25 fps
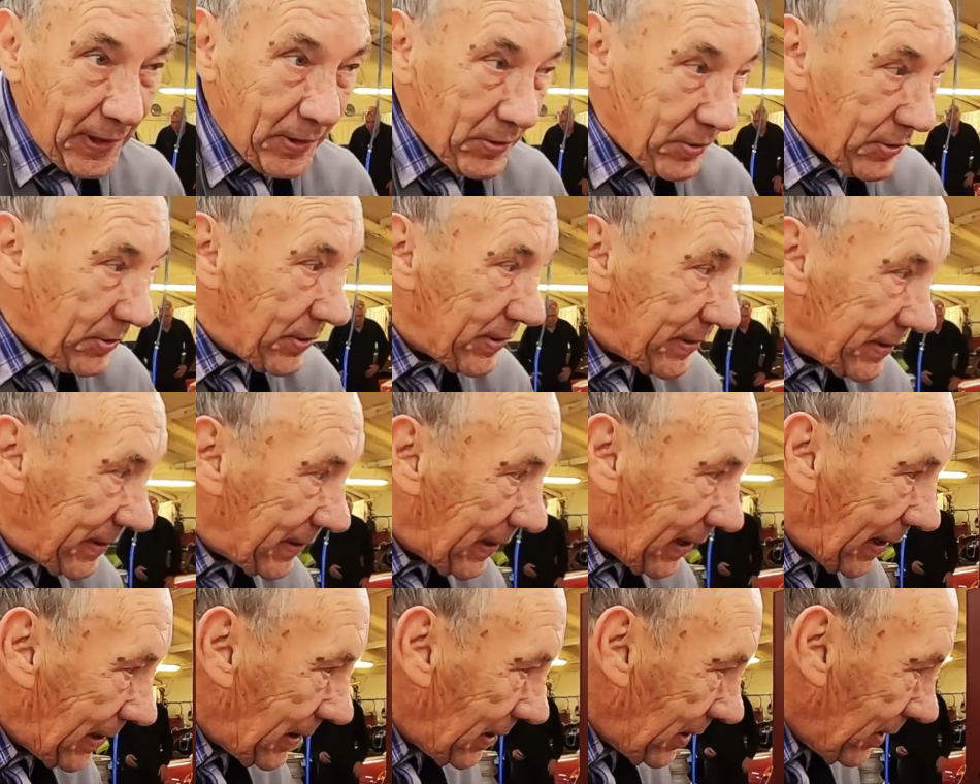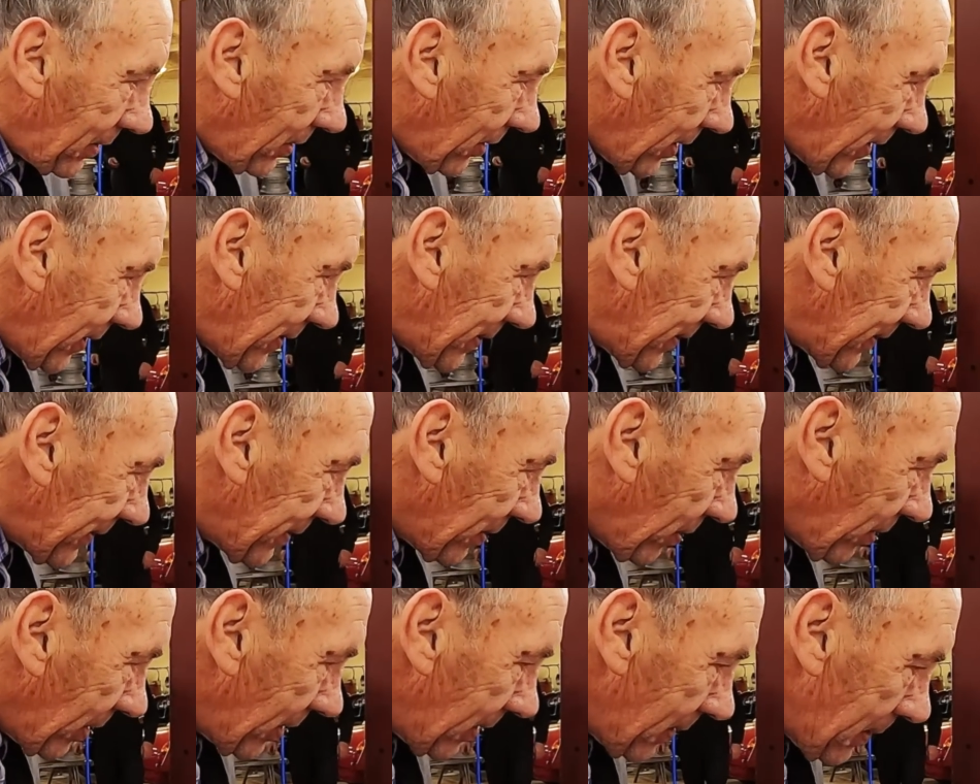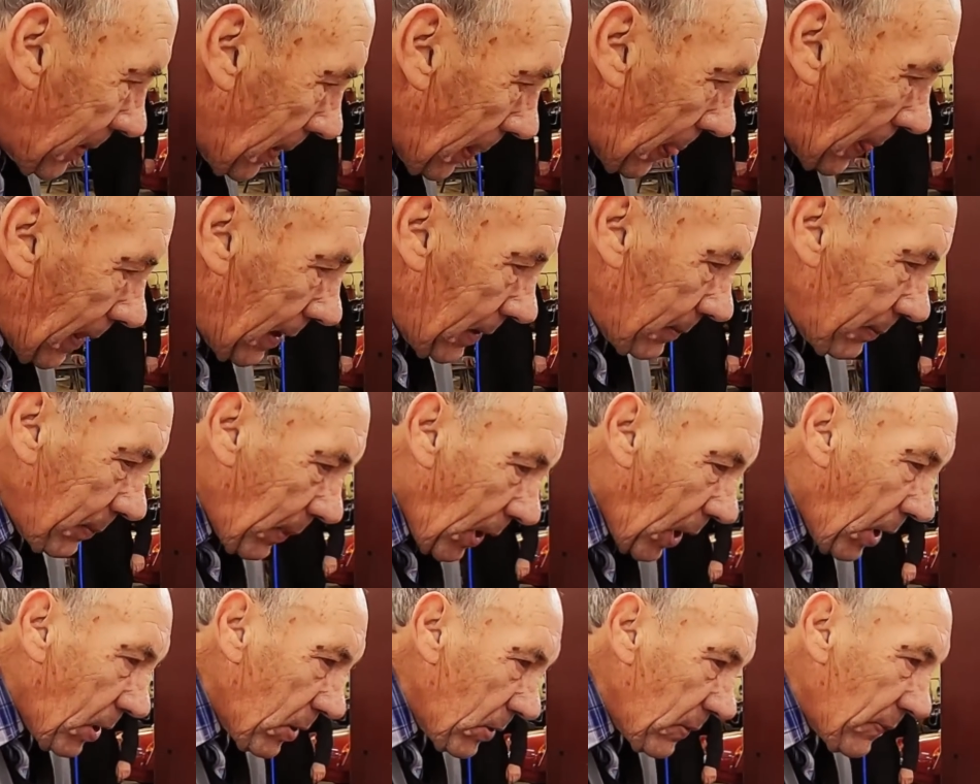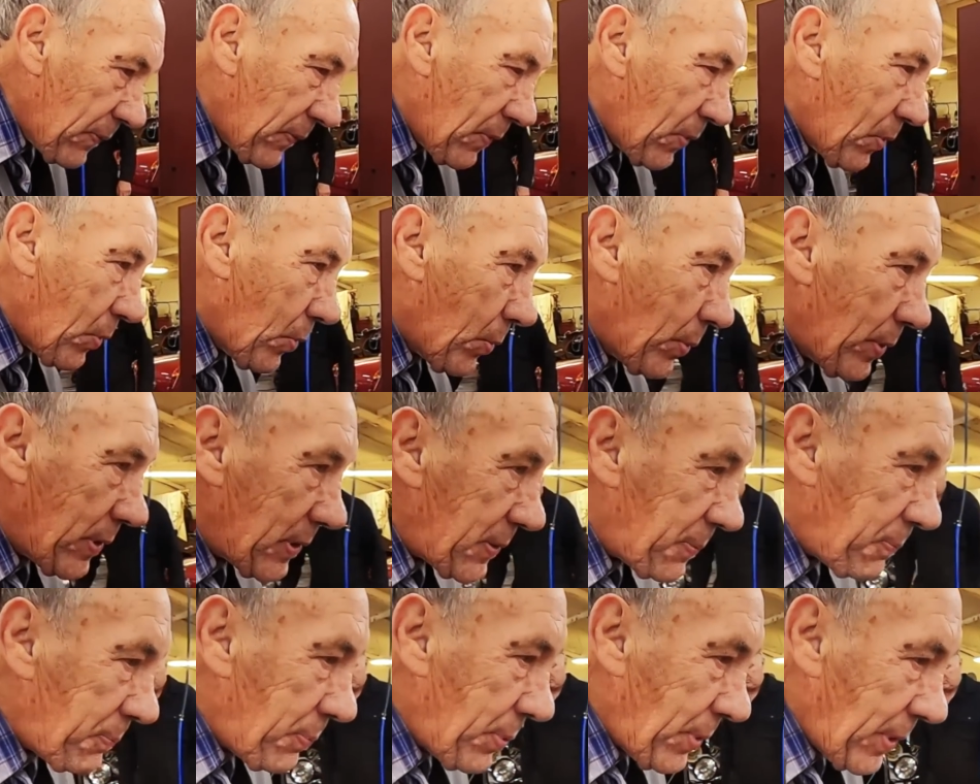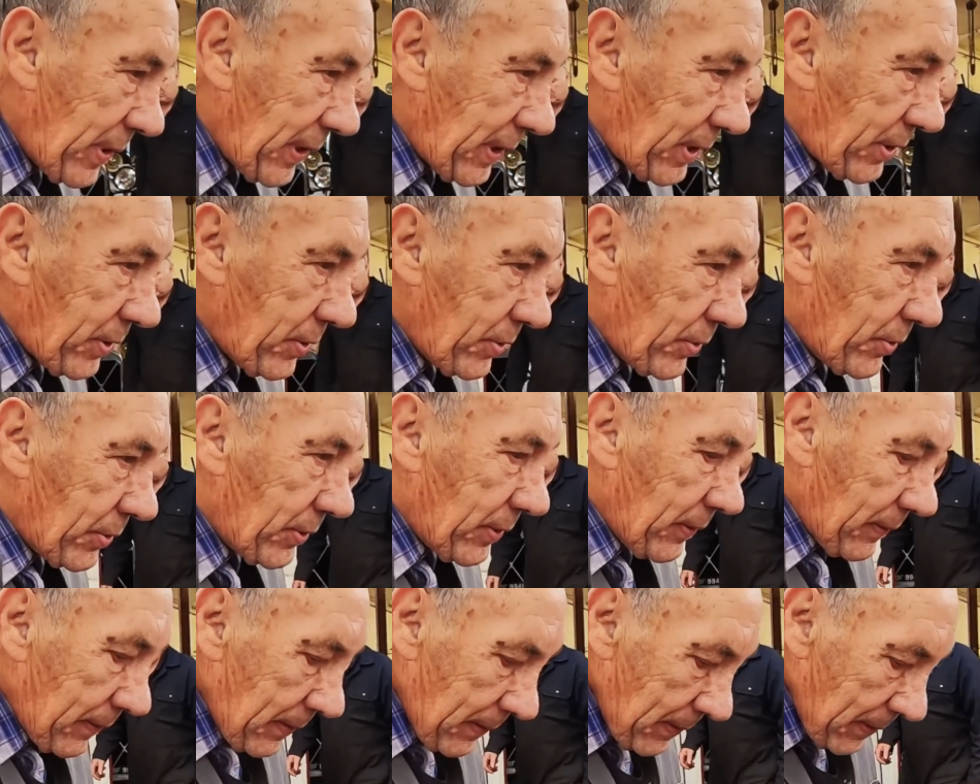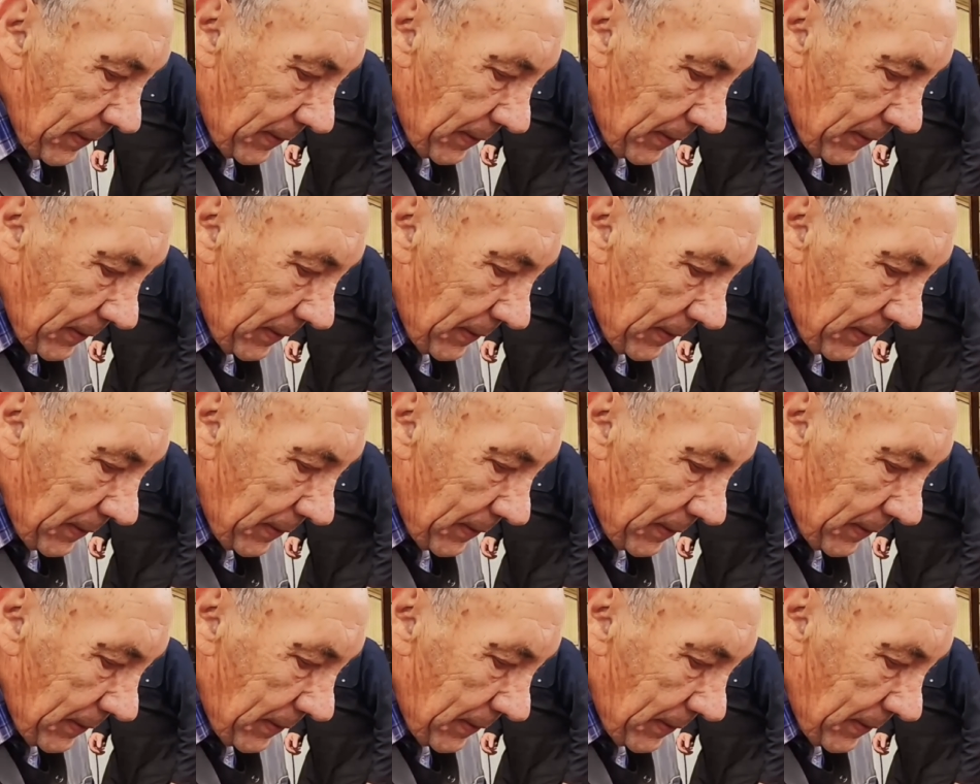that looks exactly like this side. But overall, it's pretty good.